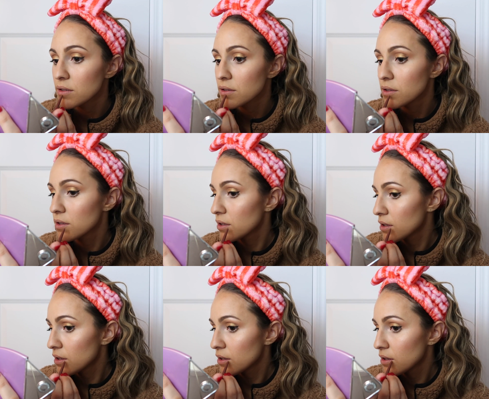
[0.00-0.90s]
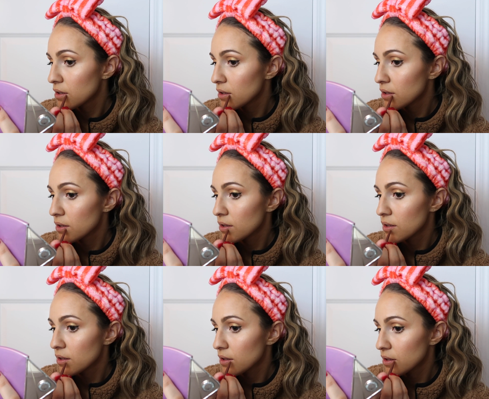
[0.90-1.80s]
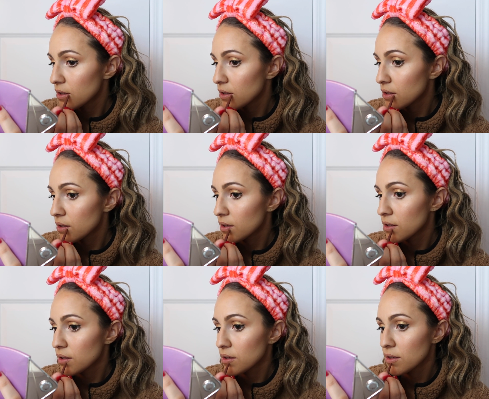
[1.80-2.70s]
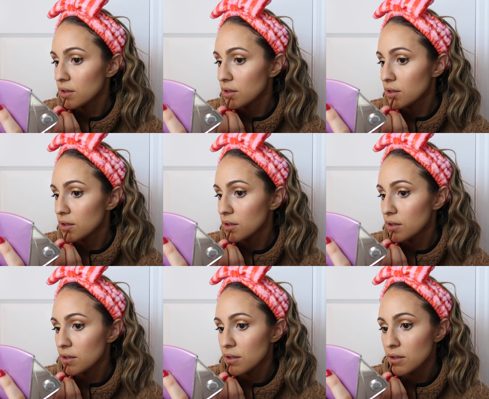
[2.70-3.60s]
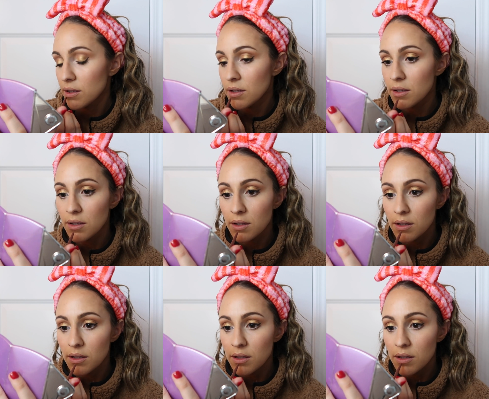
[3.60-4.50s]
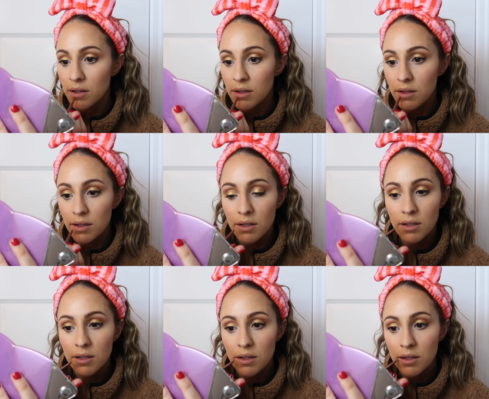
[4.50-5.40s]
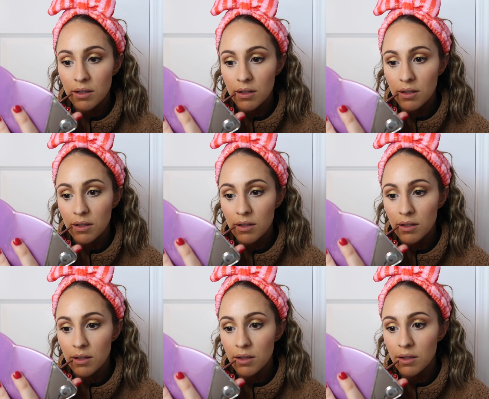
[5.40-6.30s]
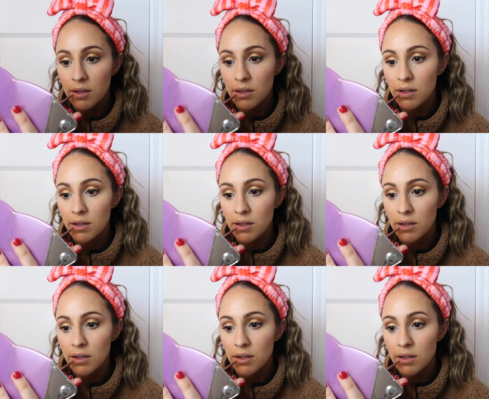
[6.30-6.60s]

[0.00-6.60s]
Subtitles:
(no one is talking)